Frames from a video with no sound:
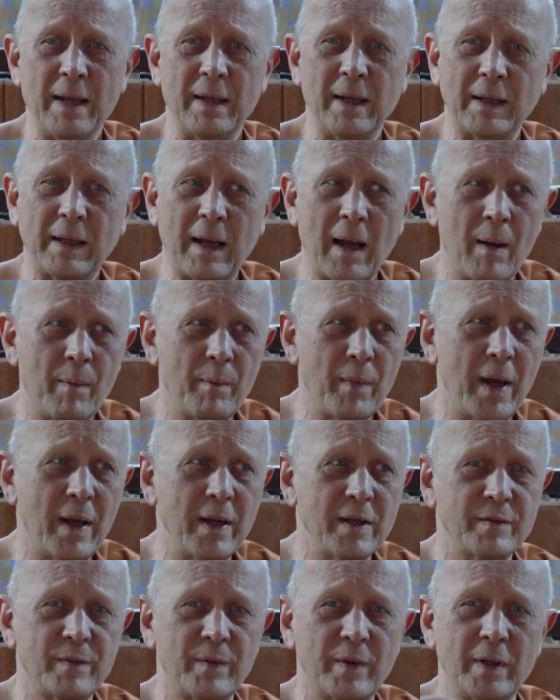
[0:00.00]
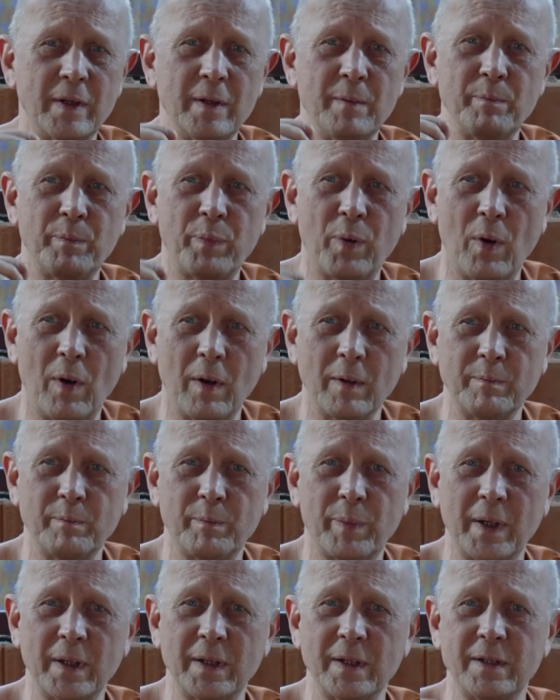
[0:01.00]
The kamma is very
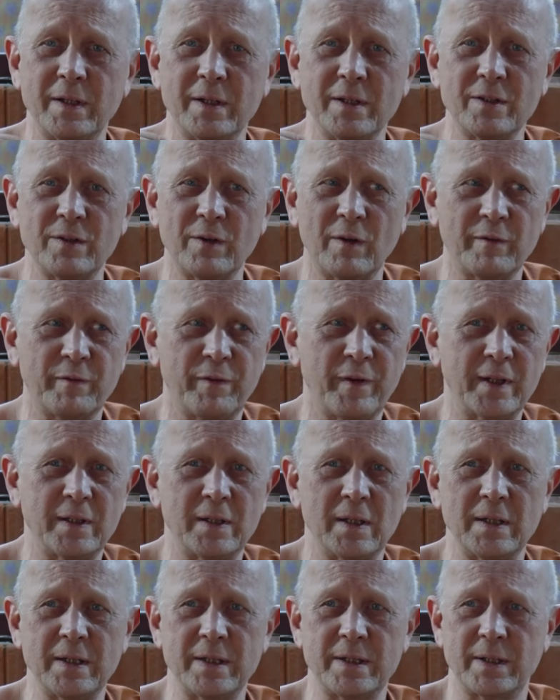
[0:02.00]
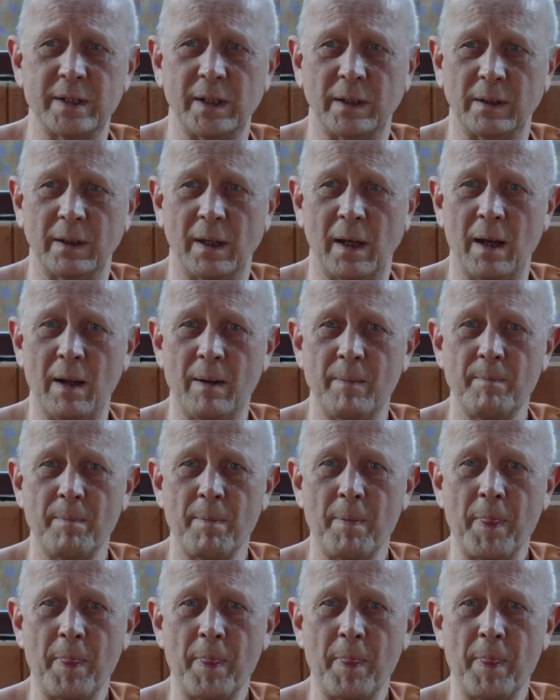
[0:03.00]
important, but it is not fatalistic, yeah?